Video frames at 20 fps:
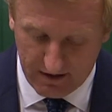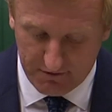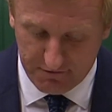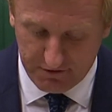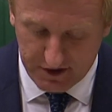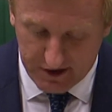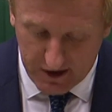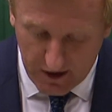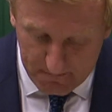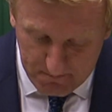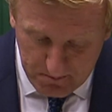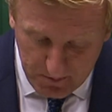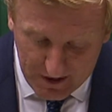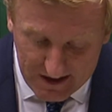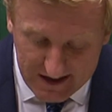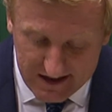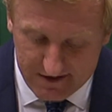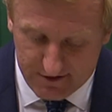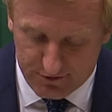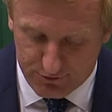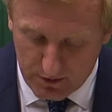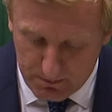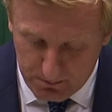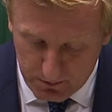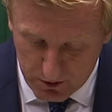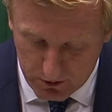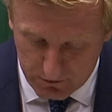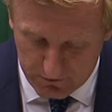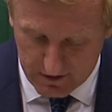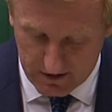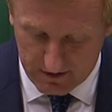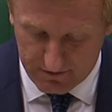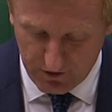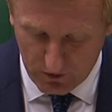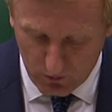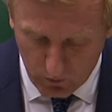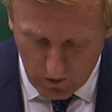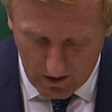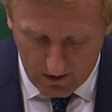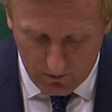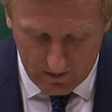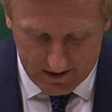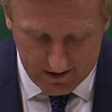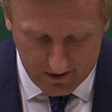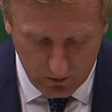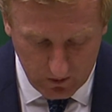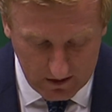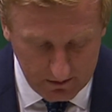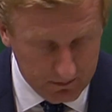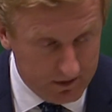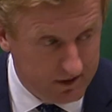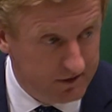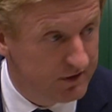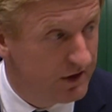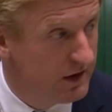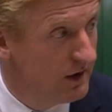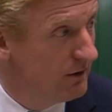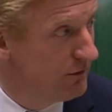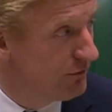for the complete removal of Huawei equipment